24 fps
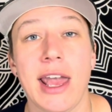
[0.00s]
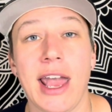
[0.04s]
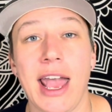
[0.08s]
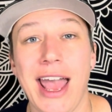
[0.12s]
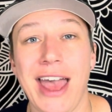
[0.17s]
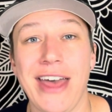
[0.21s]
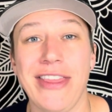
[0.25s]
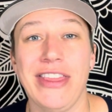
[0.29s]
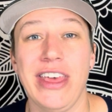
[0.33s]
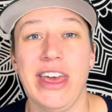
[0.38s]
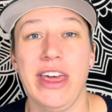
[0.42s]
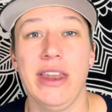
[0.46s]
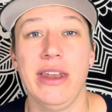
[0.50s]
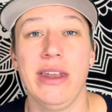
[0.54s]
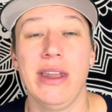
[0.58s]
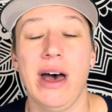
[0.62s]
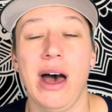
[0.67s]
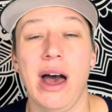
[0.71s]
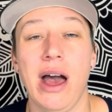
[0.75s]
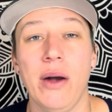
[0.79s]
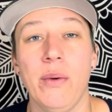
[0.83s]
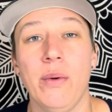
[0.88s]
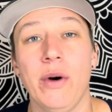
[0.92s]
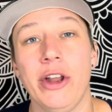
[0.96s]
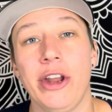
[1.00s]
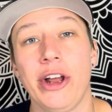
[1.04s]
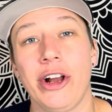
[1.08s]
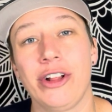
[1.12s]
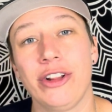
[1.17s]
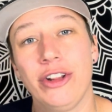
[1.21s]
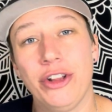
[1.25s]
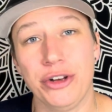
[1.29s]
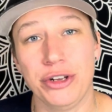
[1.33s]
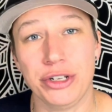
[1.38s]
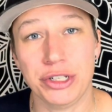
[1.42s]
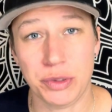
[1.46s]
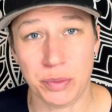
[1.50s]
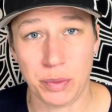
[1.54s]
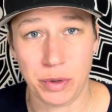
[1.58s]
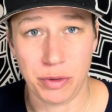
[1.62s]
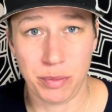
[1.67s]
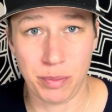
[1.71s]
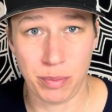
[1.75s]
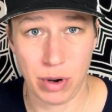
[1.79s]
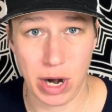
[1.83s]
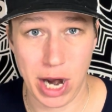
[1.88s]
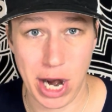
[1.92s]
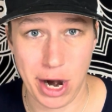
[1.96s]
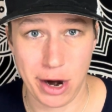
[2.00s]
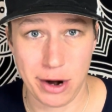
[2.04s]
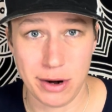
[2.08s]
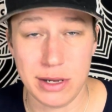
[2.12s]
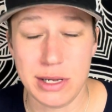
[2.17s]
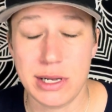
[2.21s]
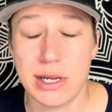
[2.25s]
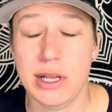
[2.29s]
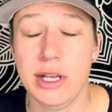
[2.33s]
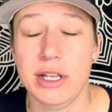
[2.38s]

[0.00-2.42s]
and then I want to close with prayer.